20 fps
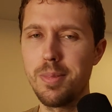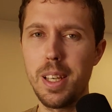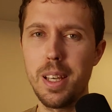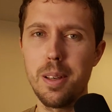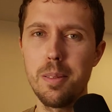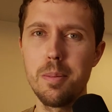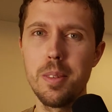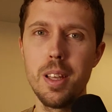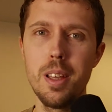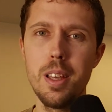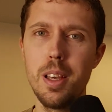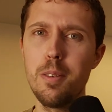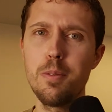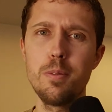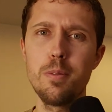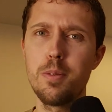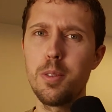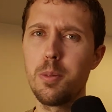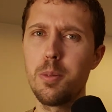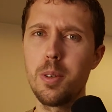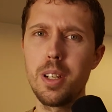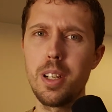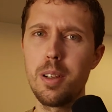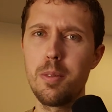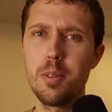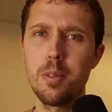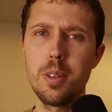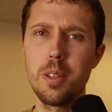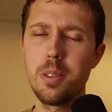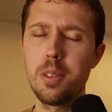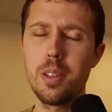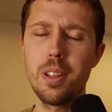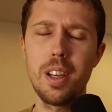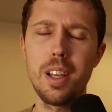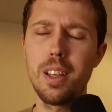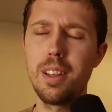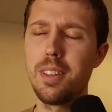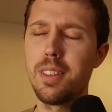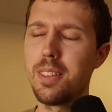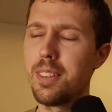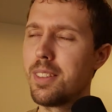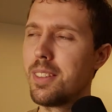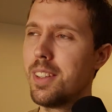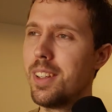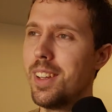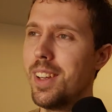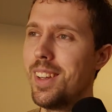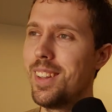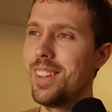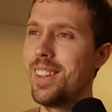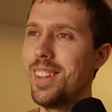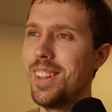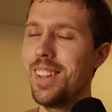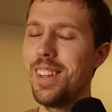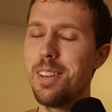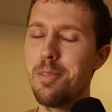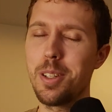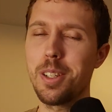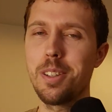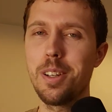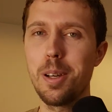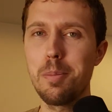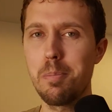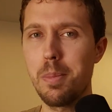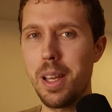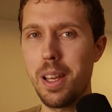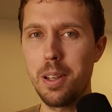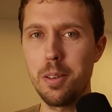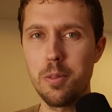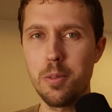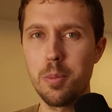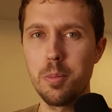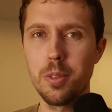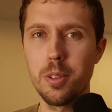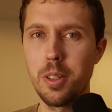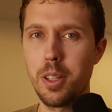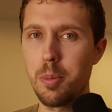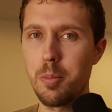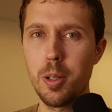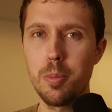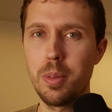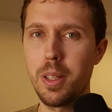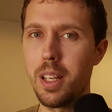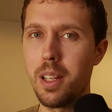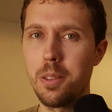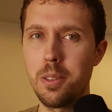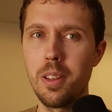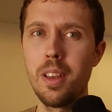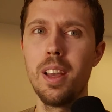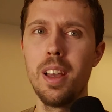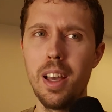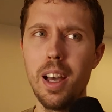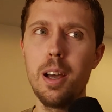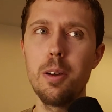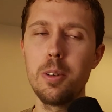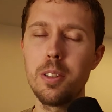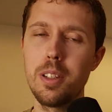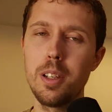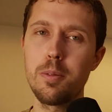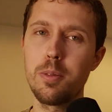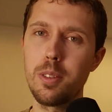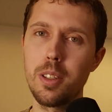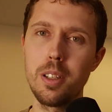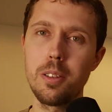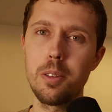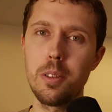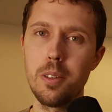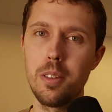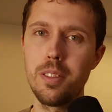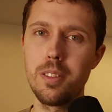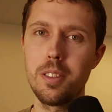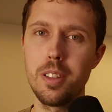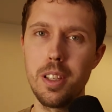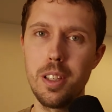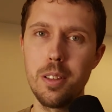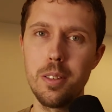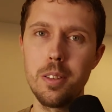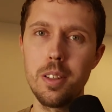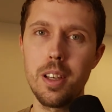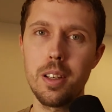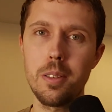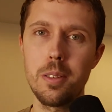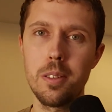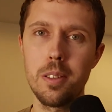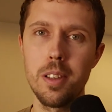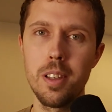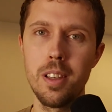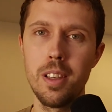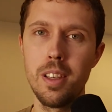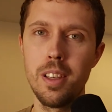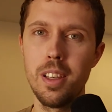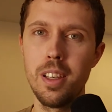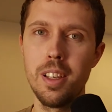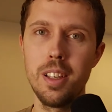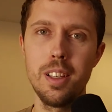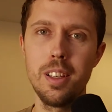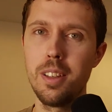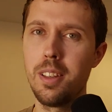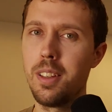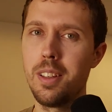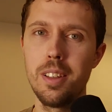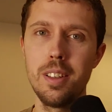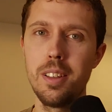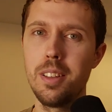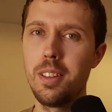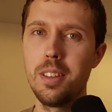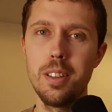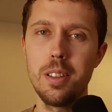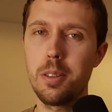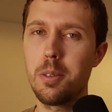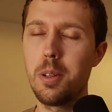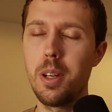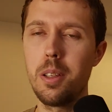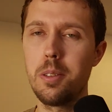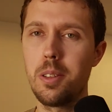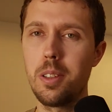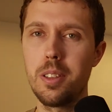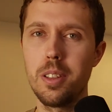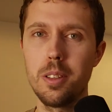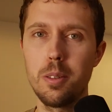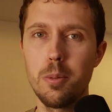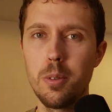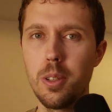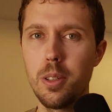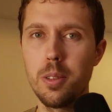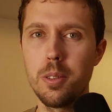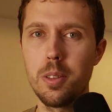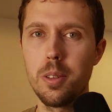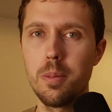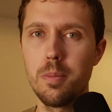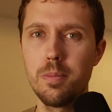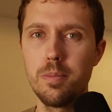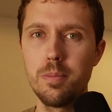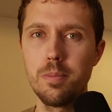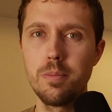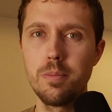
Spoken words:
Yeah, if for whatever reason I ever got banned from learning about plants, I would definitely turn to insects. A crazy little world.